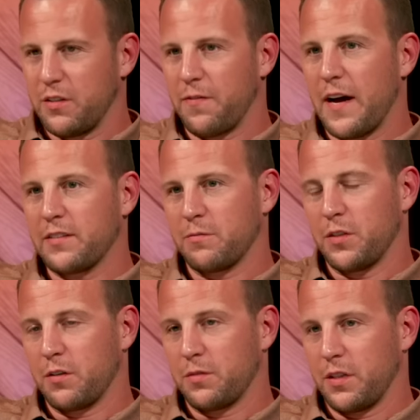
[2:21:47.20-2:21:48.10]
define some
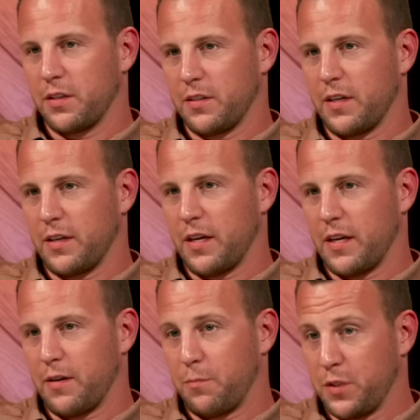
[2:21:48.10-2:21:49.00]
terms here, because
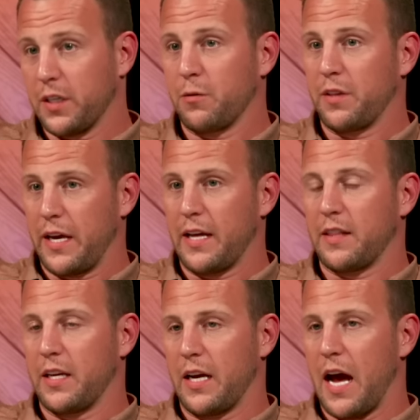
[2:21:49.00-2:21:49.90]
particularly with
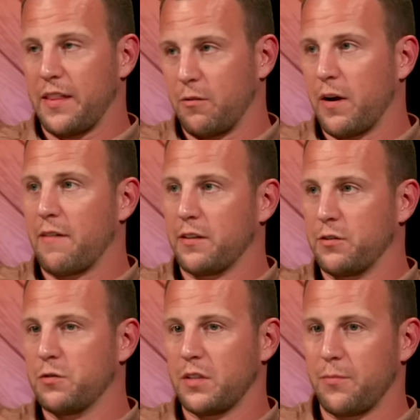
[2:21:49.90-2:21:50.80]
Anthony, I think we're having
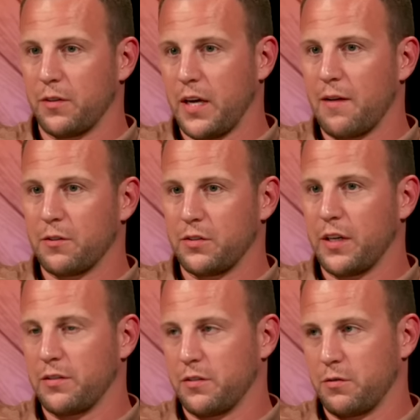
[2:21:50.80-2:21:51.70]
two separate
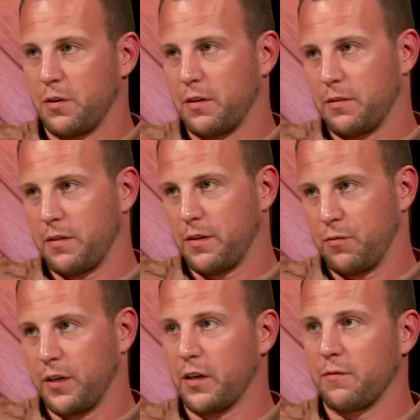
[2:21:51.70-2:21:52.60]
conversations where
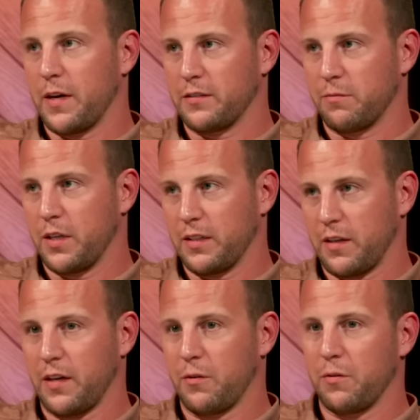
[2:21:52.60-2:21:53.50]
if we clarified some things,
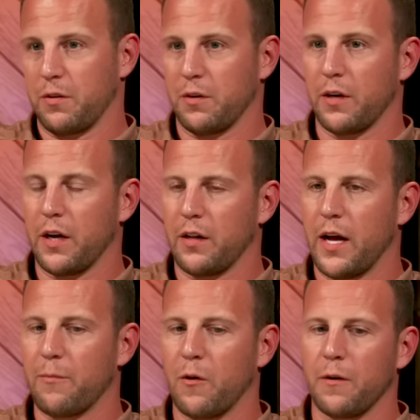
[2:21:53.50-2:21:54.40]
I think we would agree on a
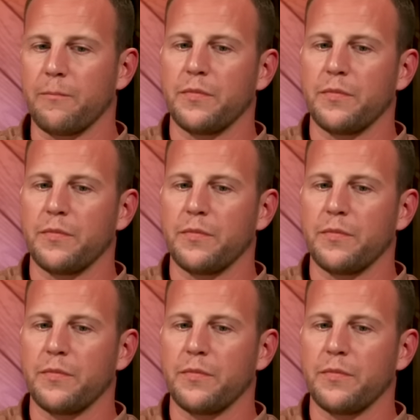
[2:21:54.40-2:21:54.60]
lot more.